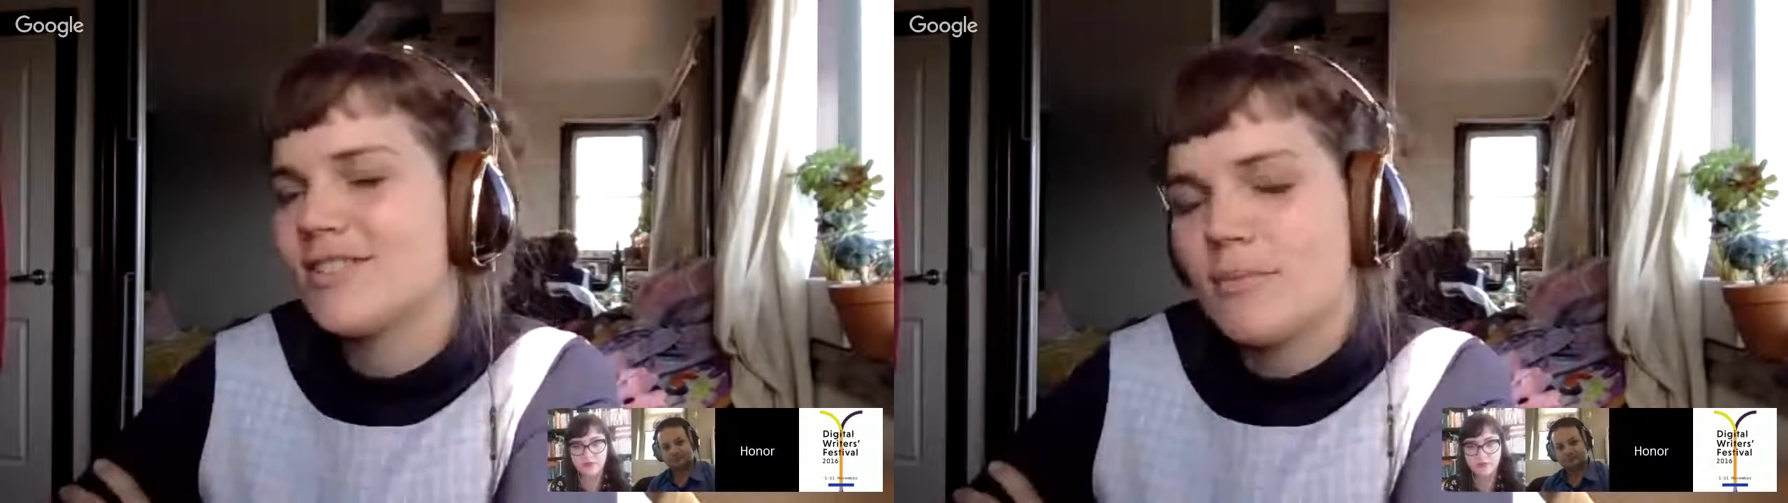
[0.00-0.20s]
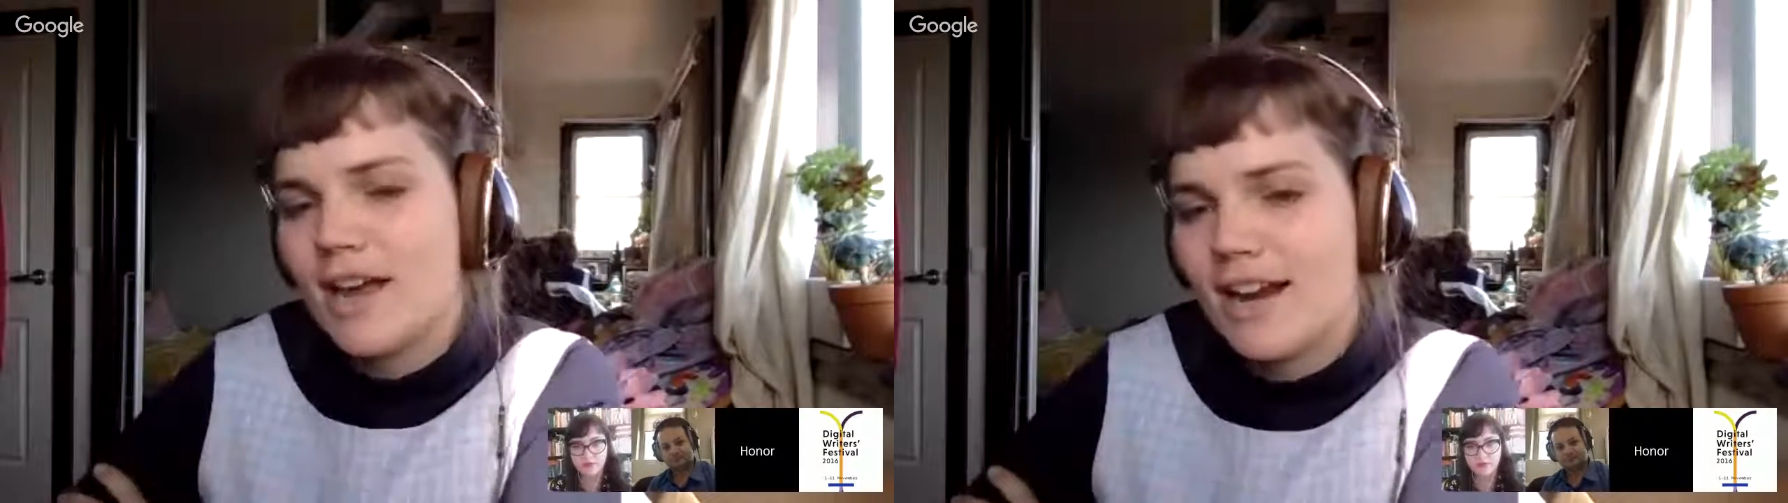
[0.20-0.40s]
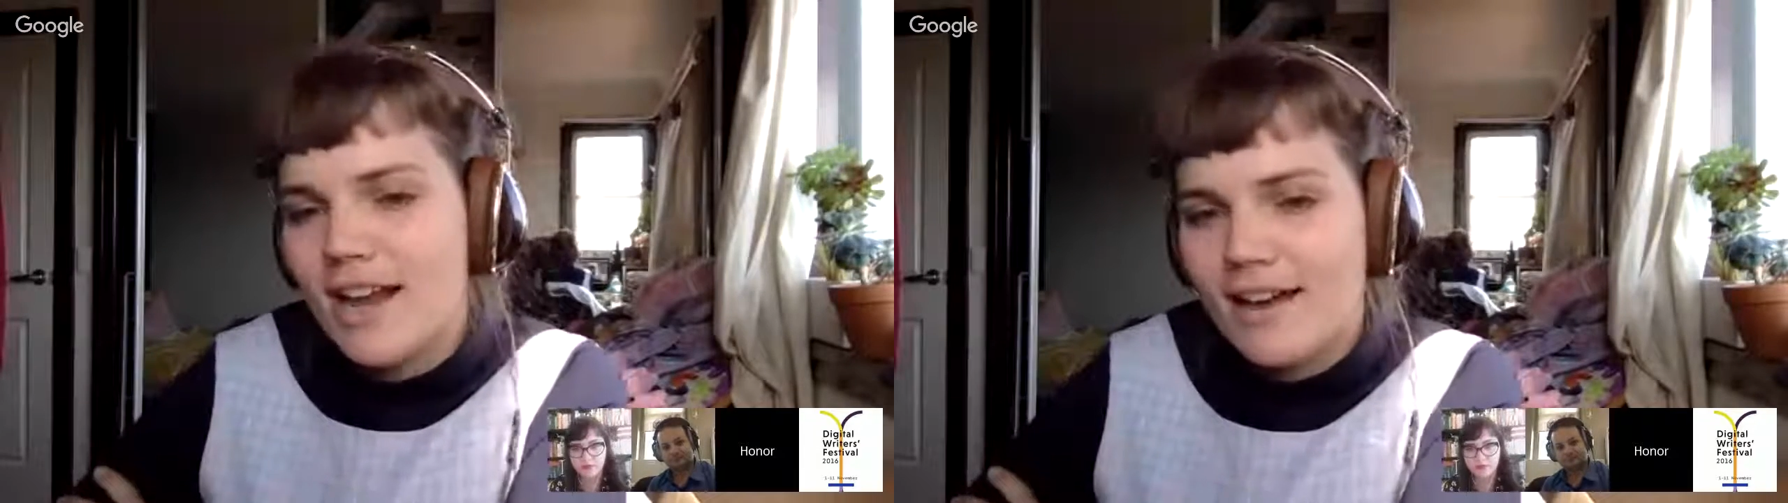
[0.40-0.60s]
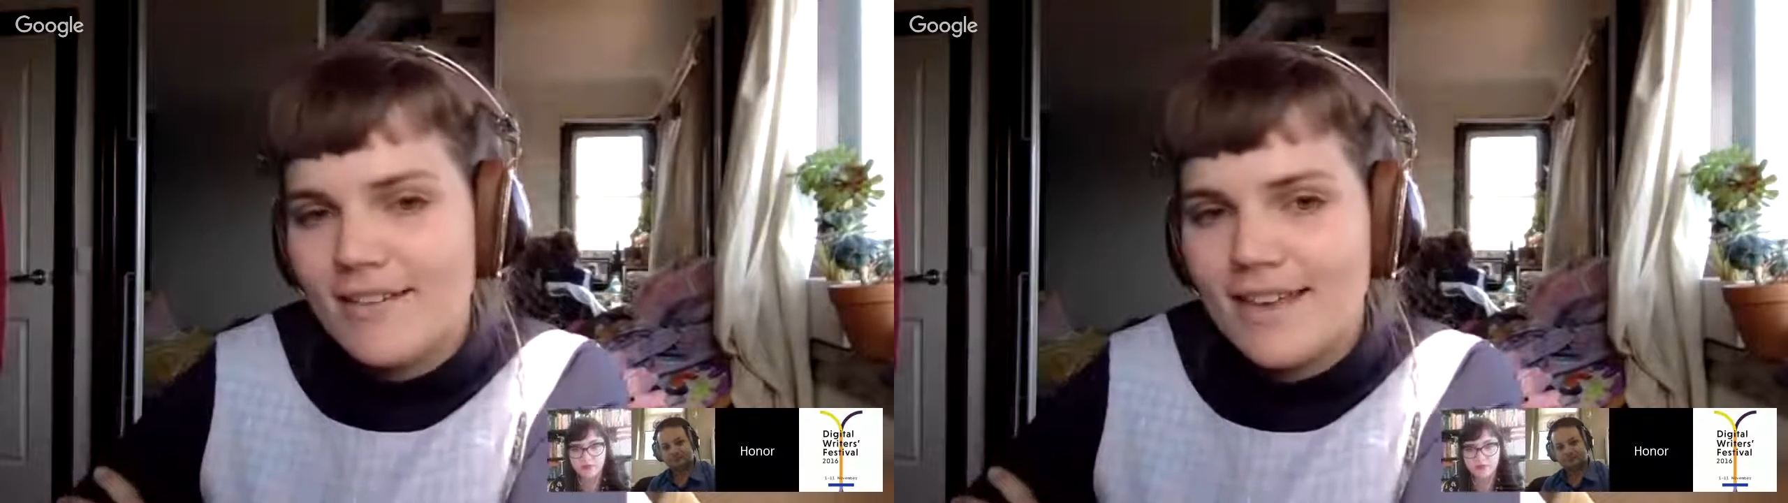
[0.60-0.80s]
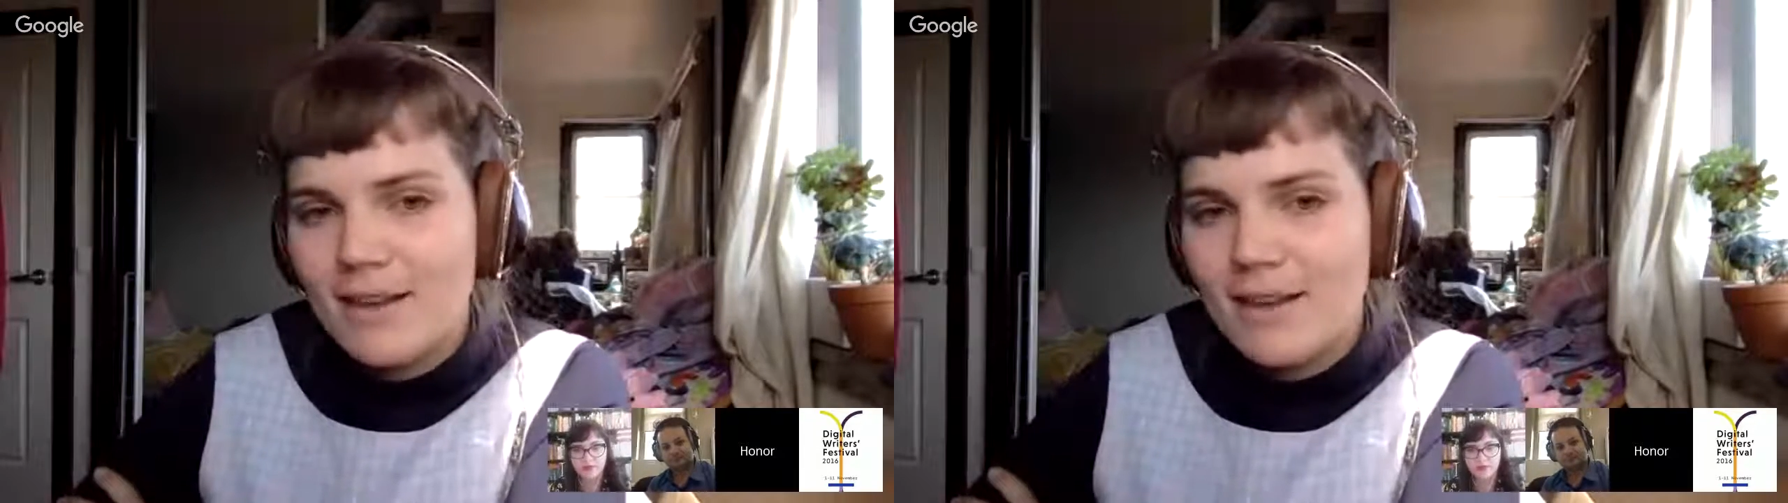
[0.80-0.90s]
about how they